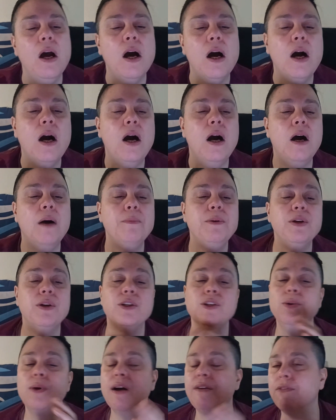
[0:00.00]
You
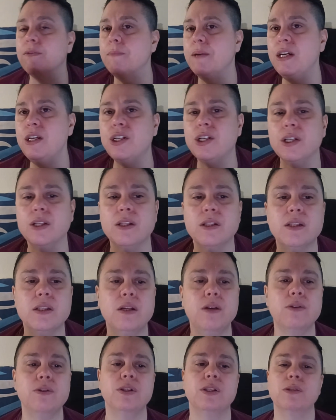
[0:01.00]
can do affirmations.
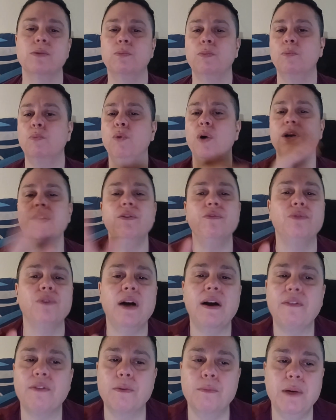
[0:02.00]
There's wonderful
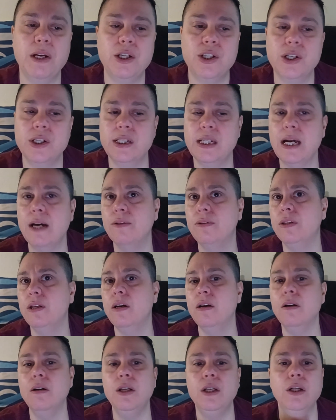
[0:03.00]
affirmations out
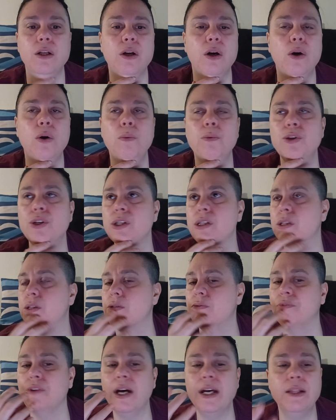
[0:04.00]
there,
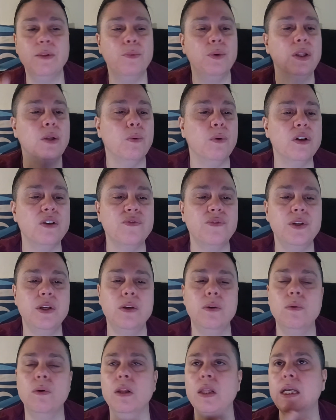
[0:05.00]
just find the one that works for
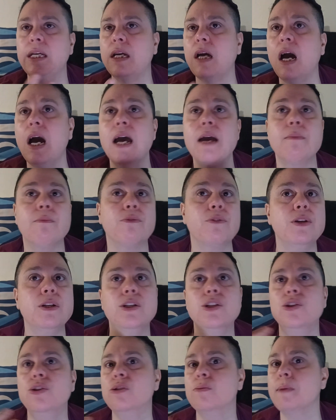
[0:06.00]
you. Like, I am free to
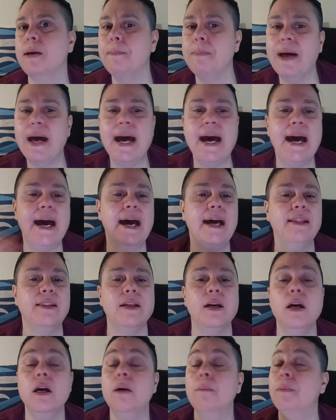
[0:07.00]
choose my path,
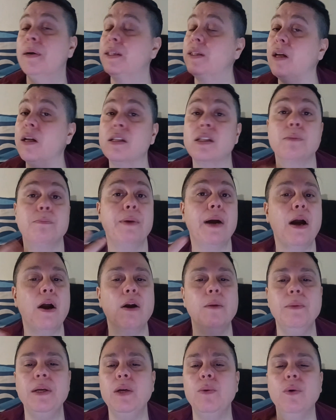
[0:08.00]
my thoughts
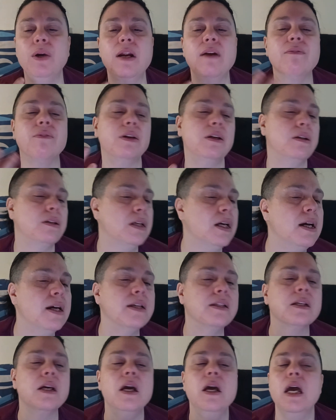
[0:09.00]
empower me, whatever it
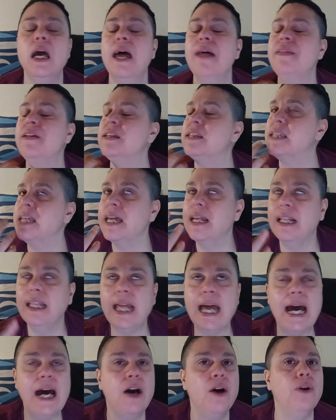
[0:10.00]
does. And then say it
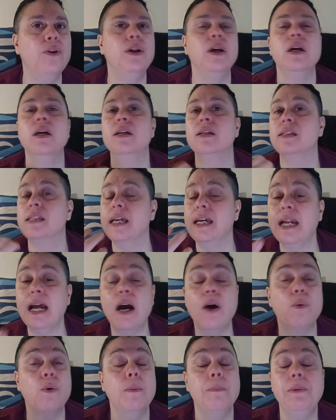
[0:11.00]
loud, say it
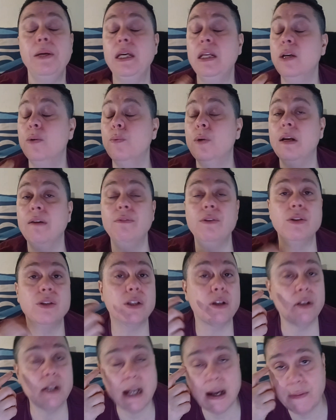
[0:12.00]
out, repeat it whenever you
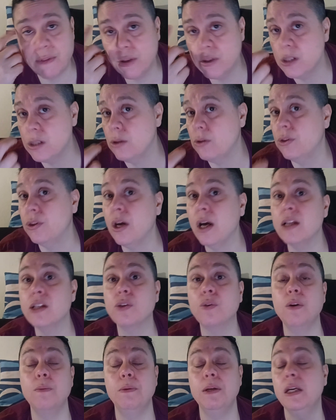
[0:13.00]
start to have those little thoughts
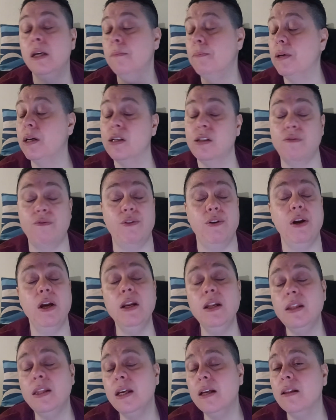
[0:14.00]
creeping in, because if you're
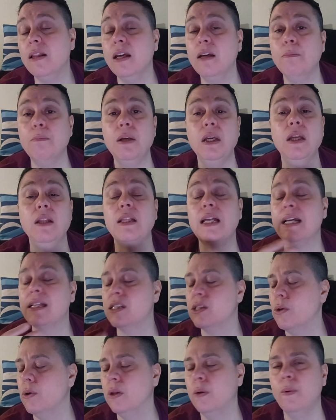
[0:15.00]
anything like me, that's
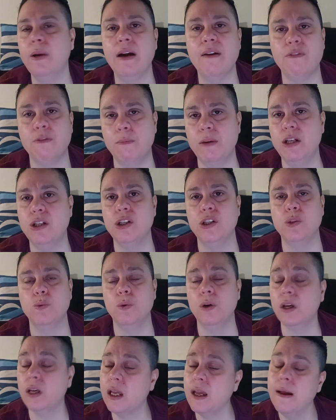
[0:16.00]
the only way affirmations
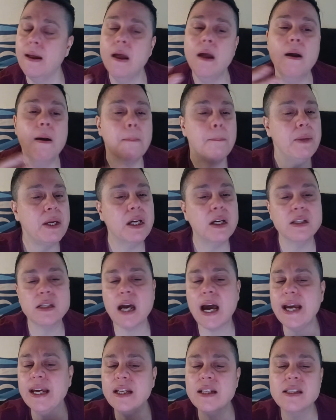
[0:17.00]
work. Because
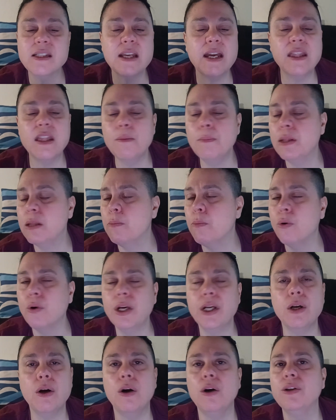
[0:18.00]
I can say them in the
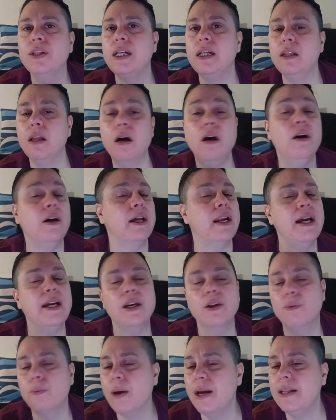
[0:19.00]
morning all day long and I
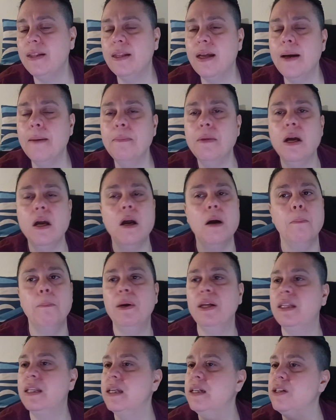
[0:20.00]
can write them,
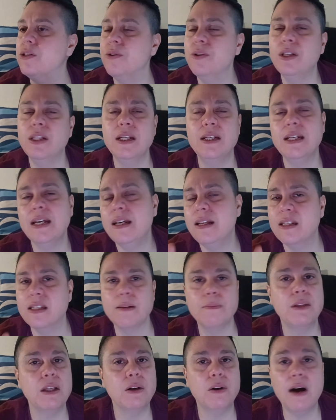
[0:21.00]
but then during the day
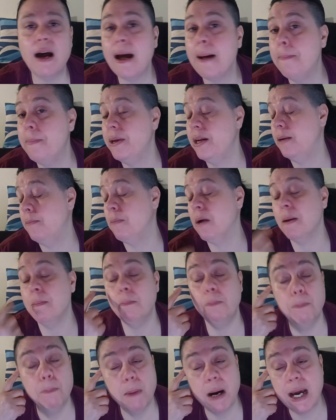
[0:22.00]
something will happen and
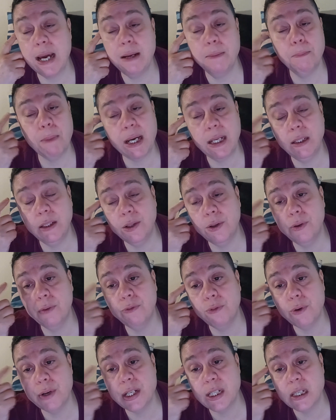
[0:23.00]
my little
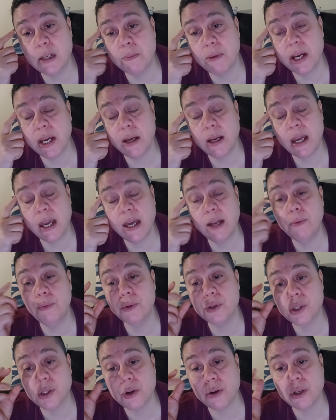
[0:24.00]
voice in my head
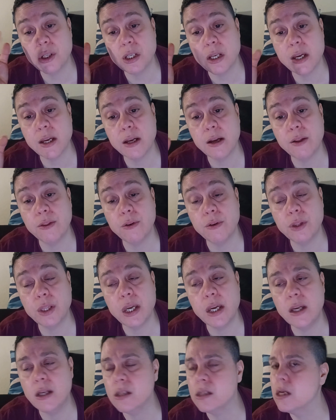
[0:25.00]
will start saying other
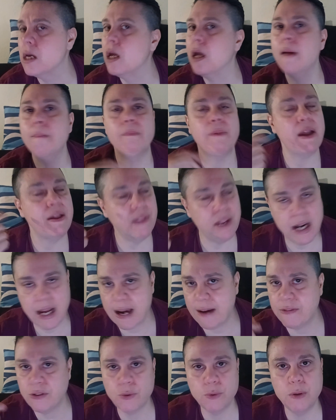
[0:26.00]
things, and then I
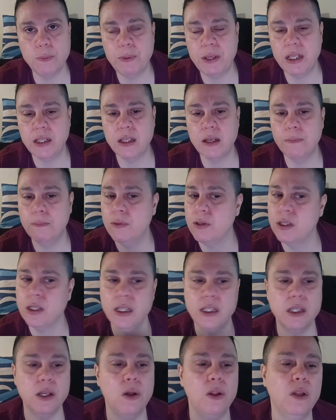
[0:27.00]
have to repeat them. So
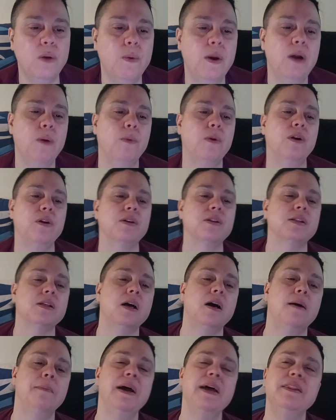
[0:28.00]
that's the only way it works.
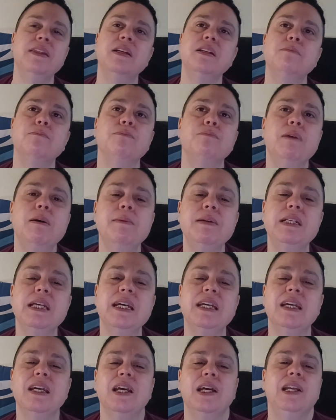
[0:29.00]
And then maybe
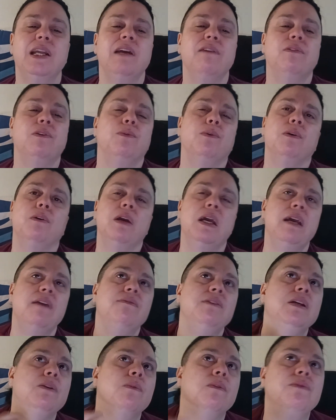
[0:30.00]
taking an
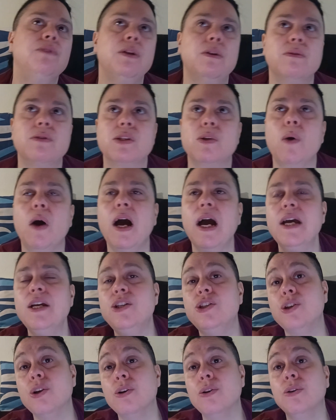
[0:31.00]
evening review. So I
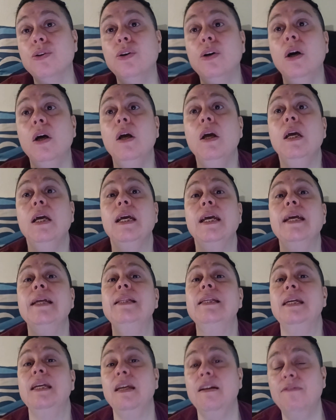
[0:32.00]
journal in
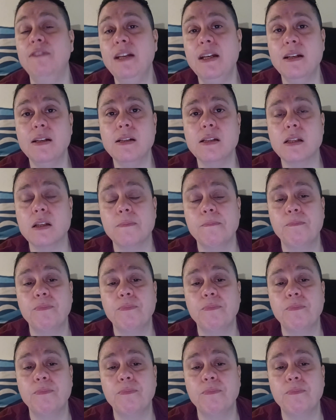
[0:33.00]
the evenings.